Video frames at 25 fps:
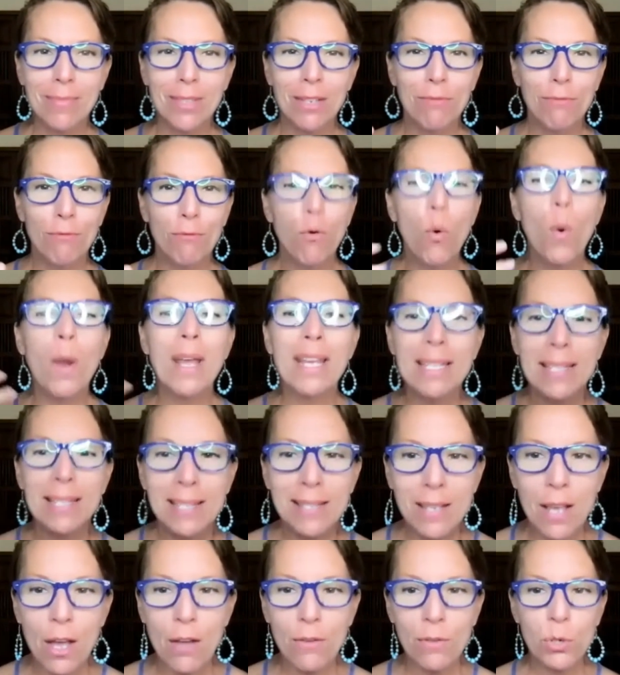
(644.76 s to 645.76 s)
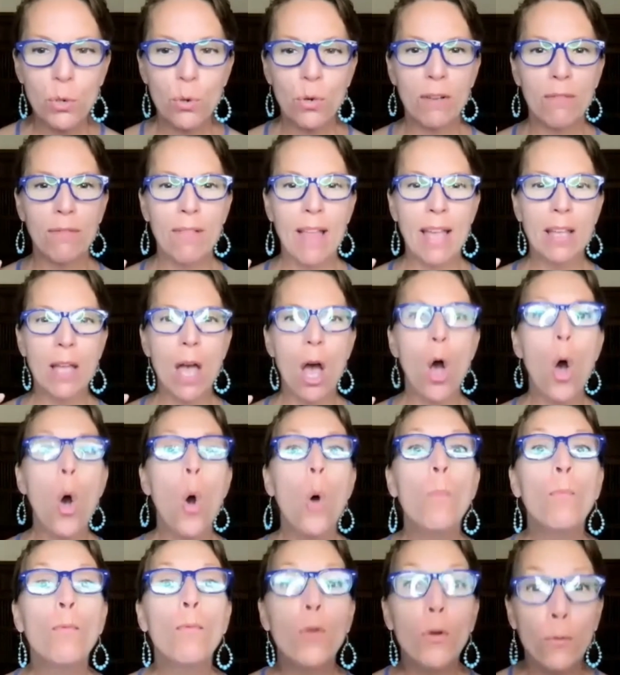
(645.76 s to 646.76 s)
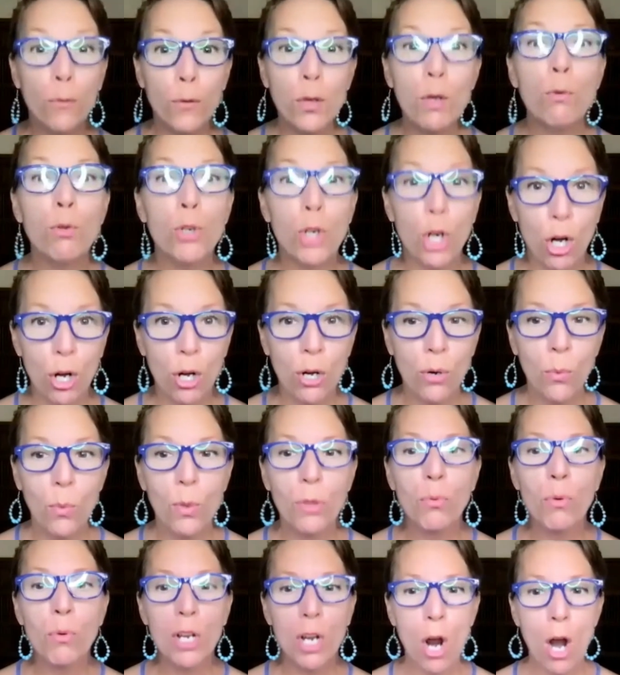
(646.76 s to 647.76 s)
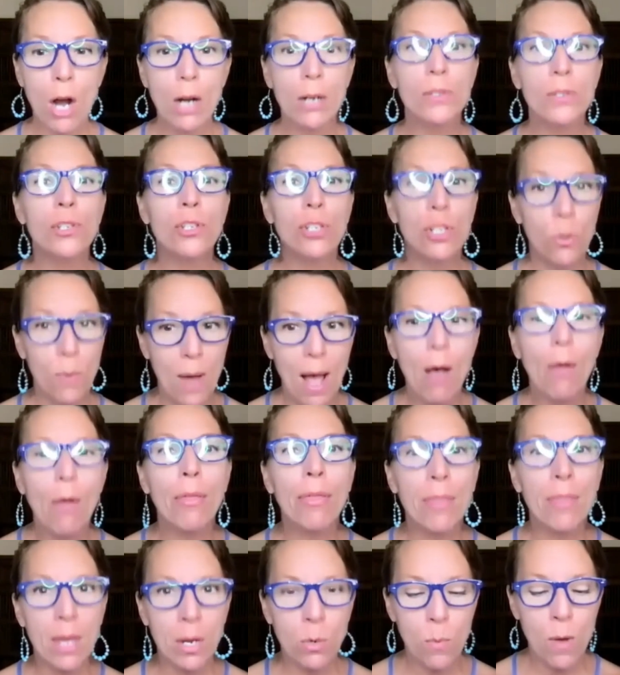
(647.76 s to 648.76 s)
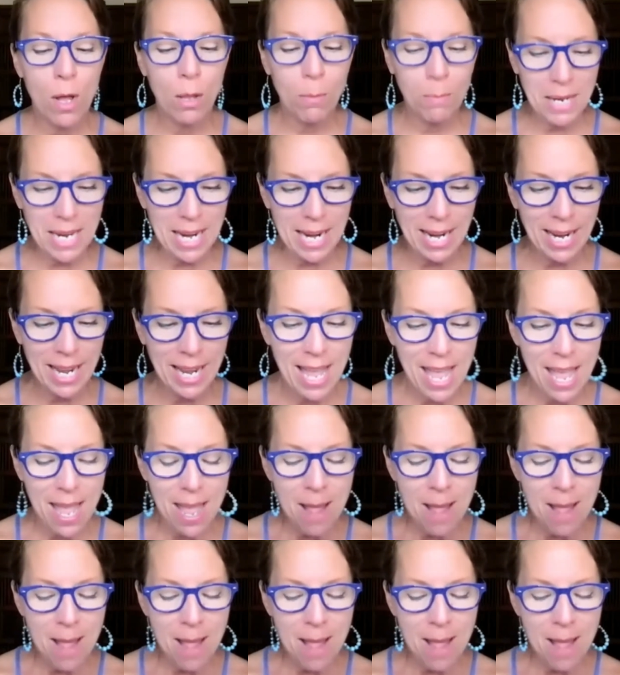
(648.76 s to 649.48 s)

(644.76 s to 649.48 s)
voice of sort of like a hopeful future with regards to health and well-being.